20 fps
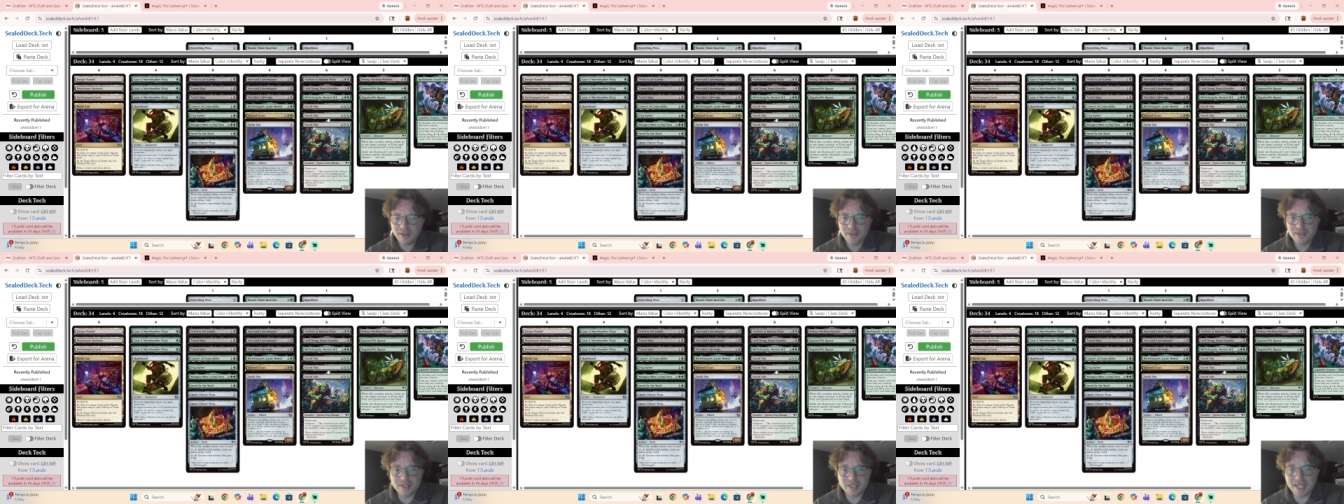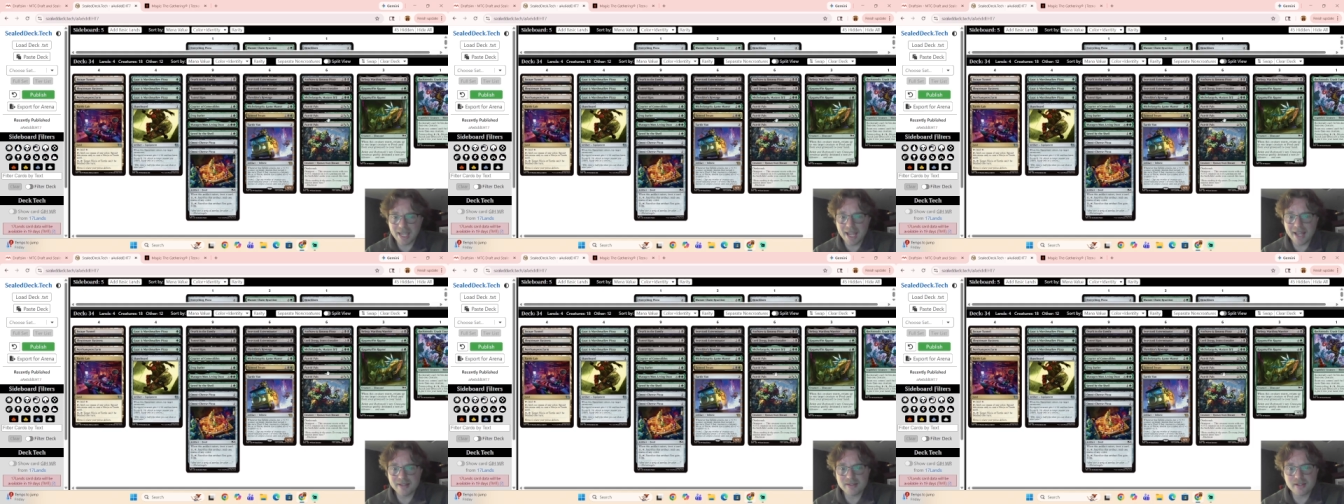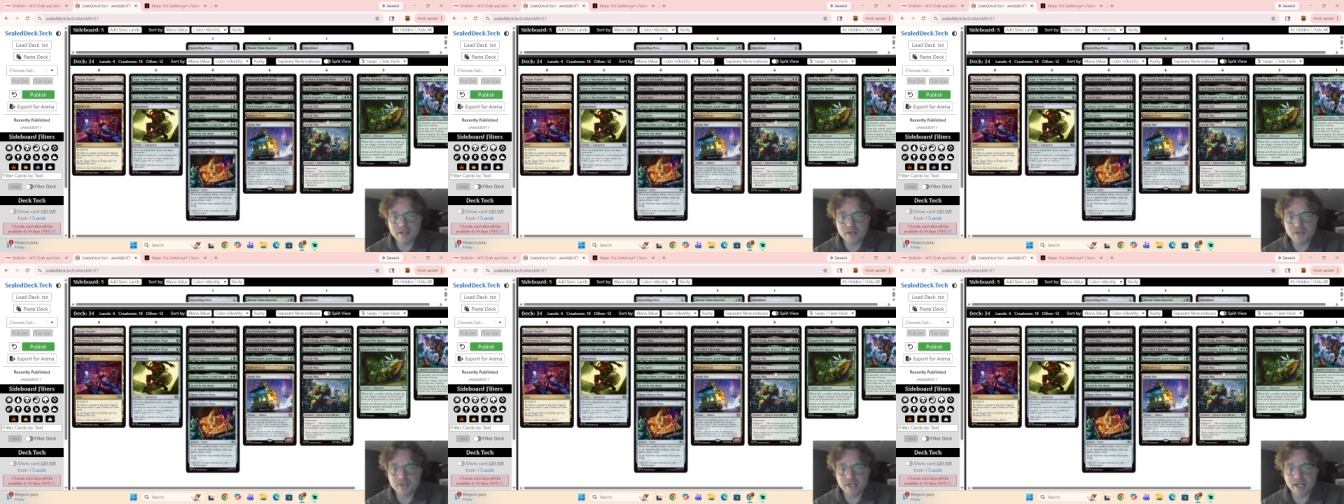then
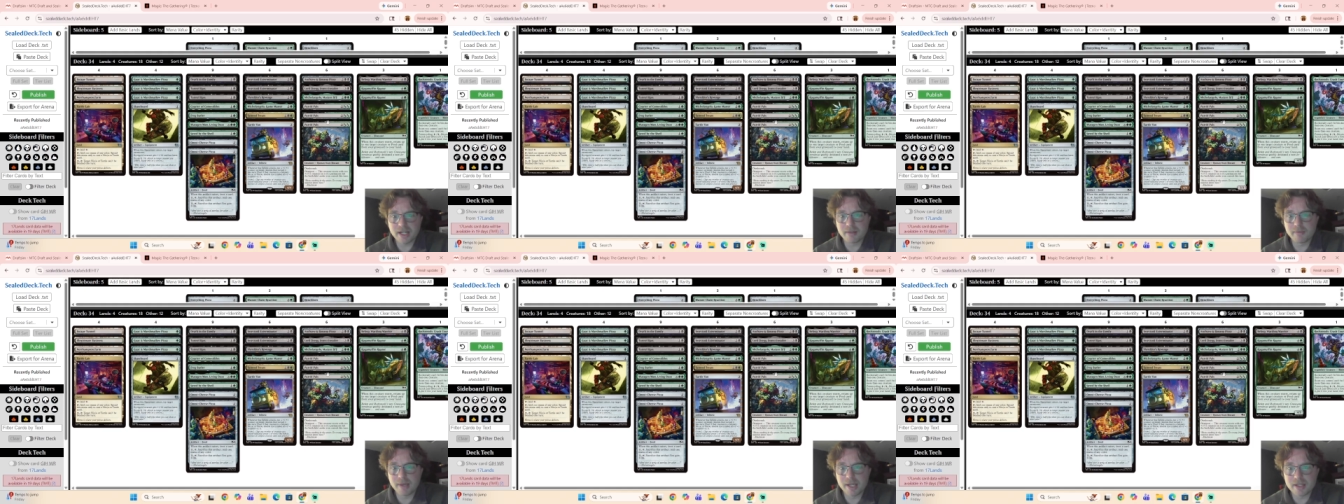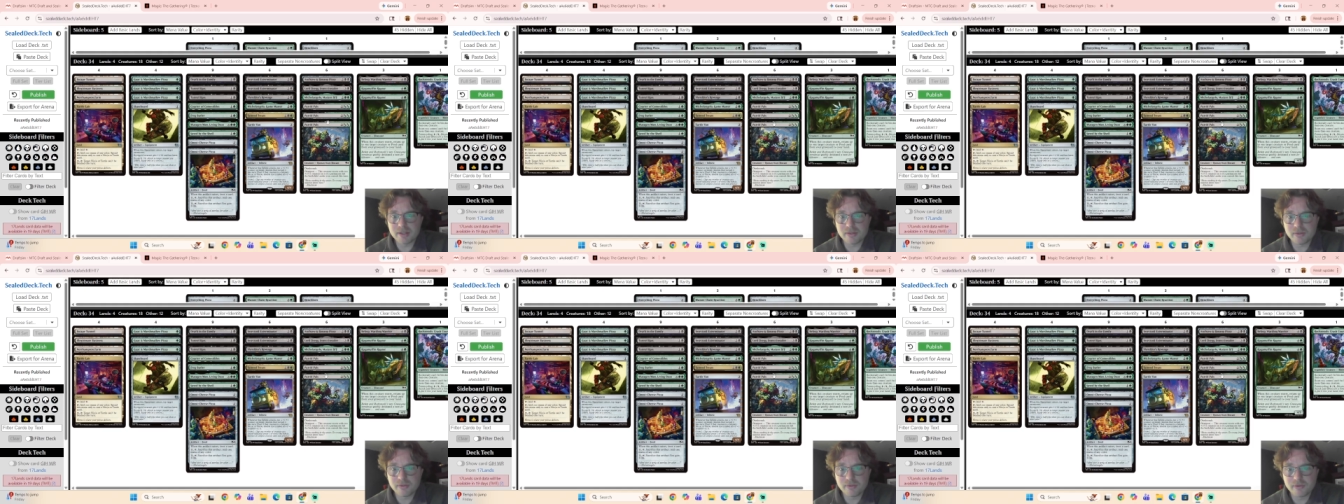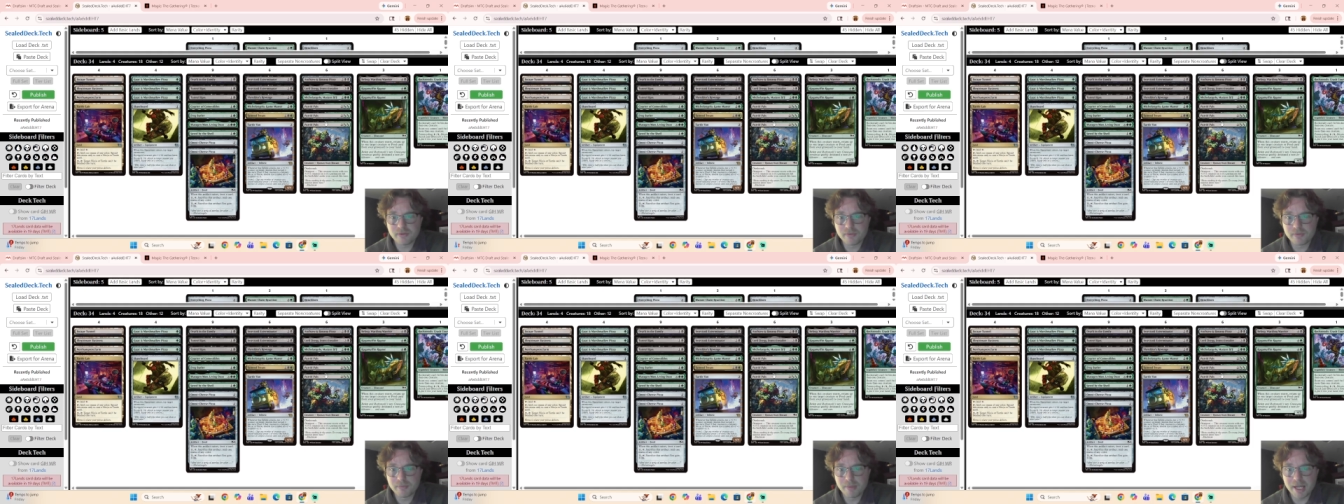cast in your second
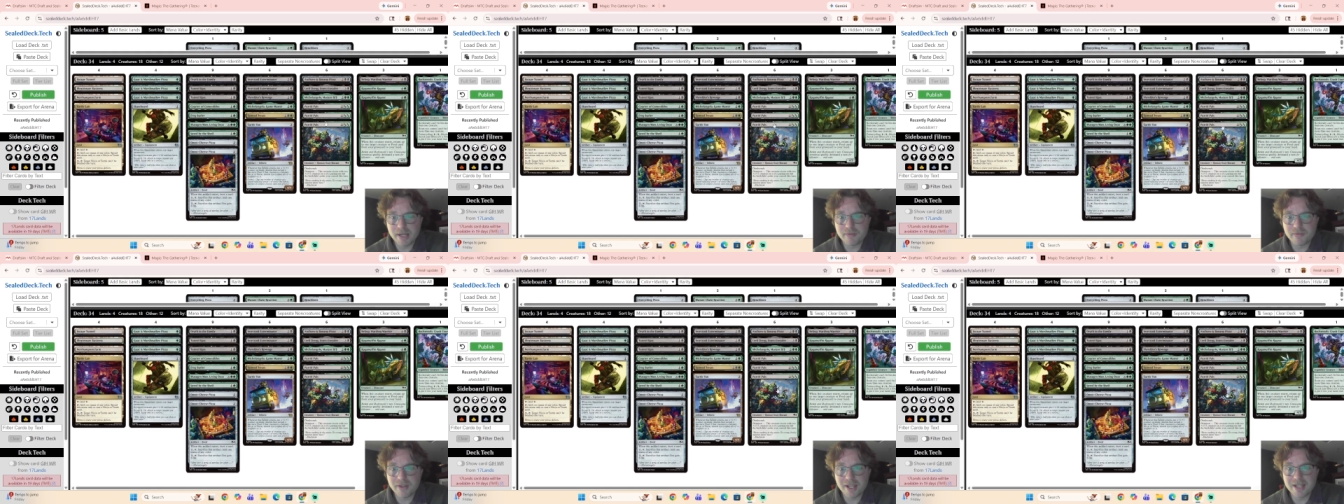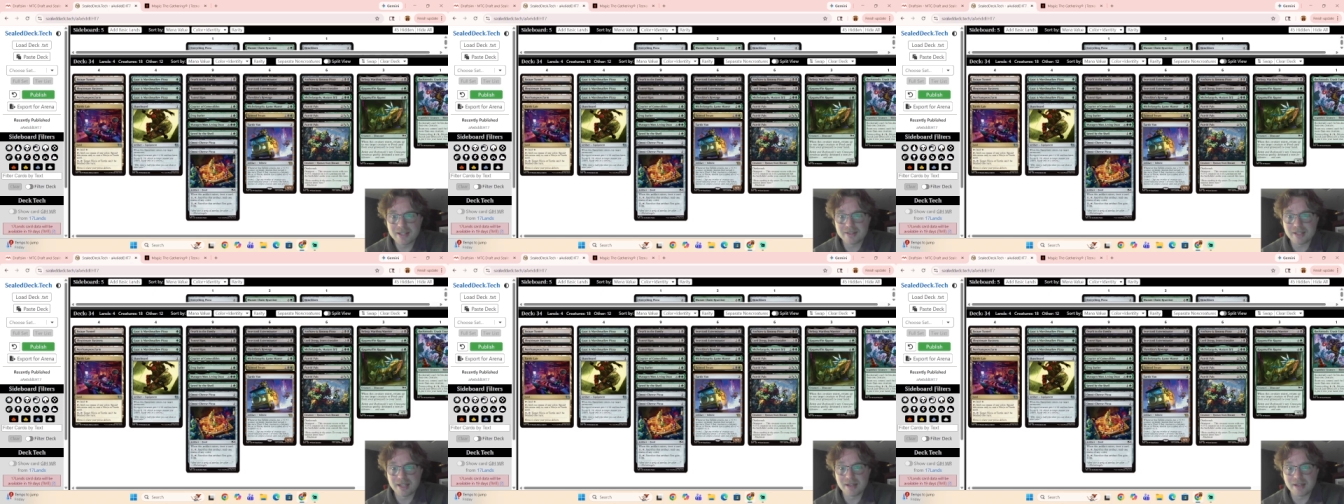main phase,